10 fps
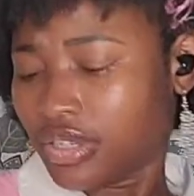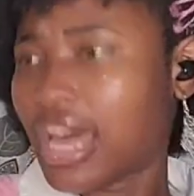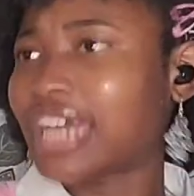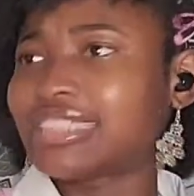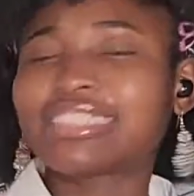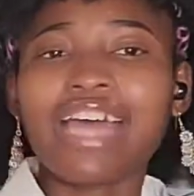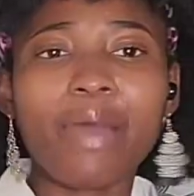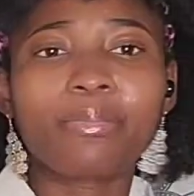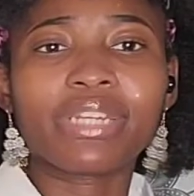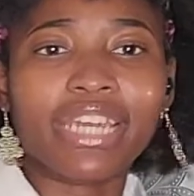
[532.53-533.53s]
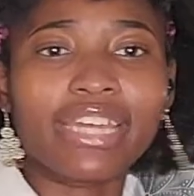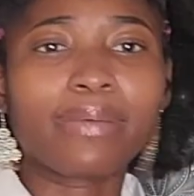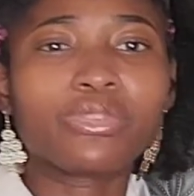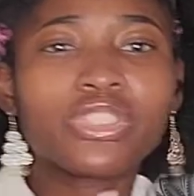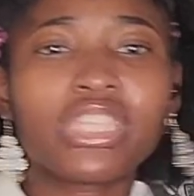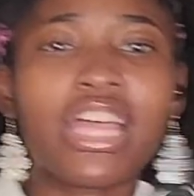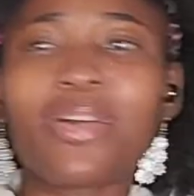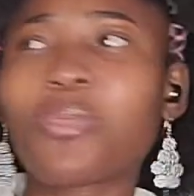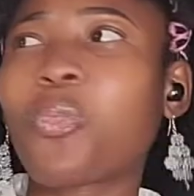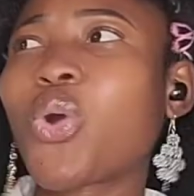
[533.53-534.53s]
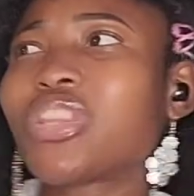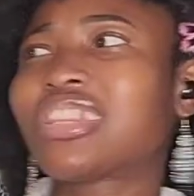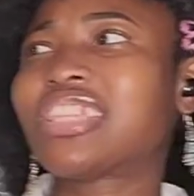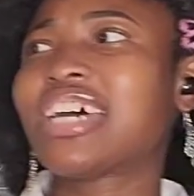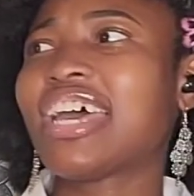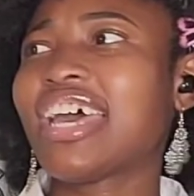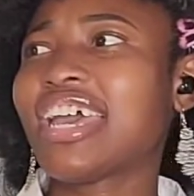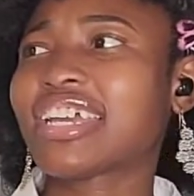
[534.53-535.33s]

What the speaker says: as it's happening, and I'm just like, what the heck?